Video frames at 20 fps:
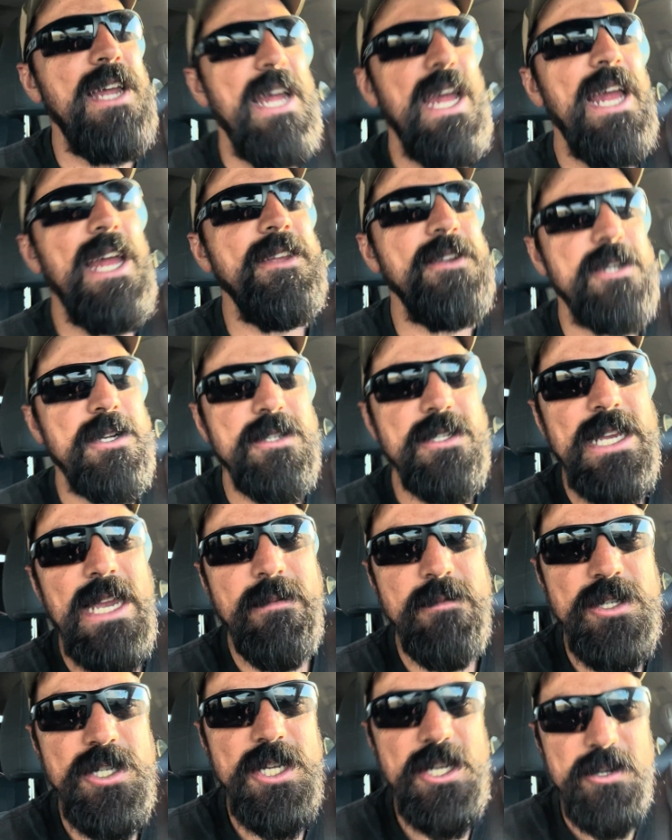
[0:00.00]
and you're
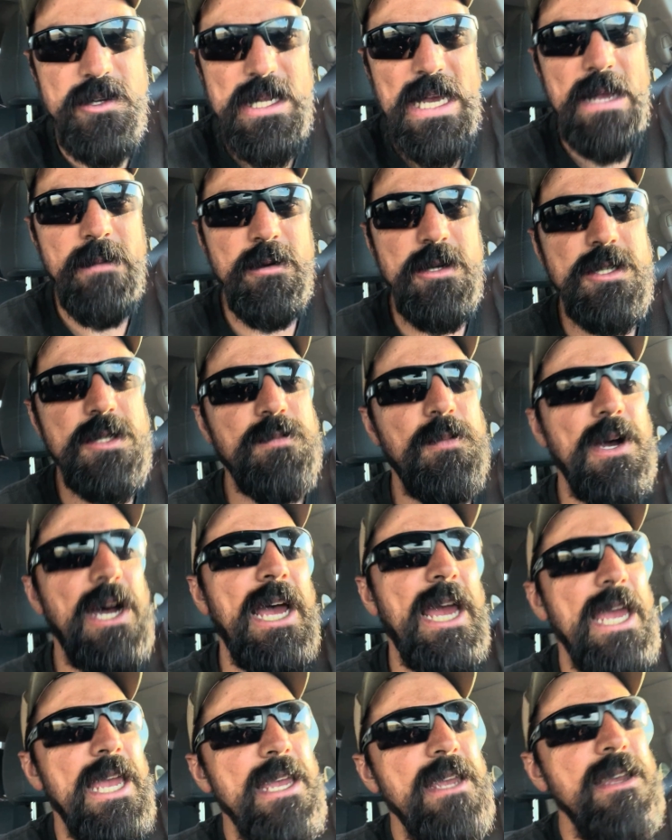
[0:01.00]
damaging your neighbors
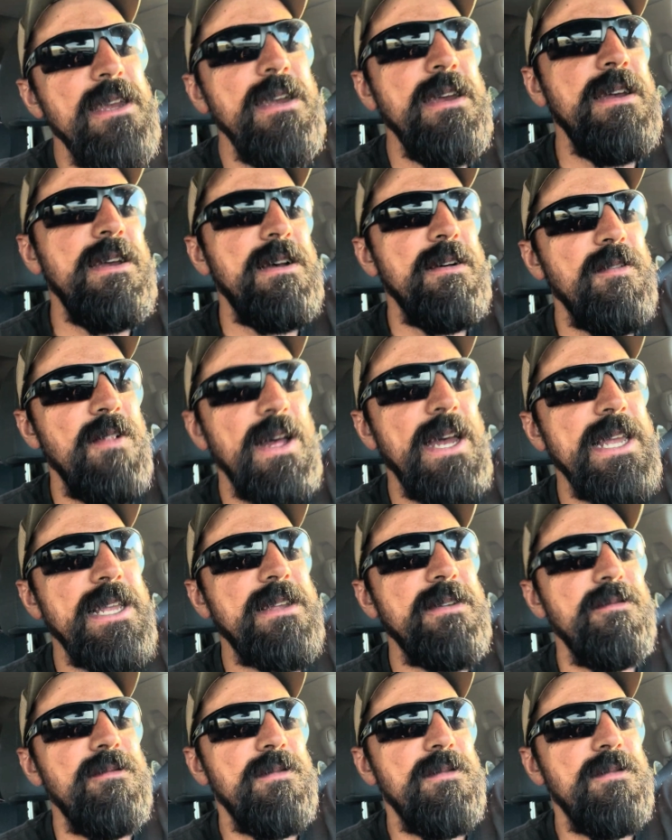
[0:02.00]
by, like,